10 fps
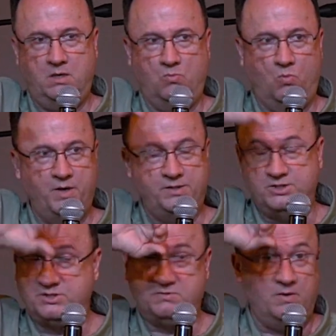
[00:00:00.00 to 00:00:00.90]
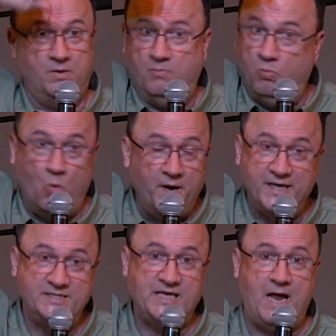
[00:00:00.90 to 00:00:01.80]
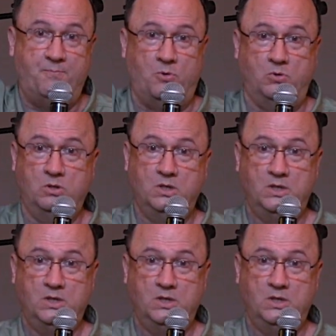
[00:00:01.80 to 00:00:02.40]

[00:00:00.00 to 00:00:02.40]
One example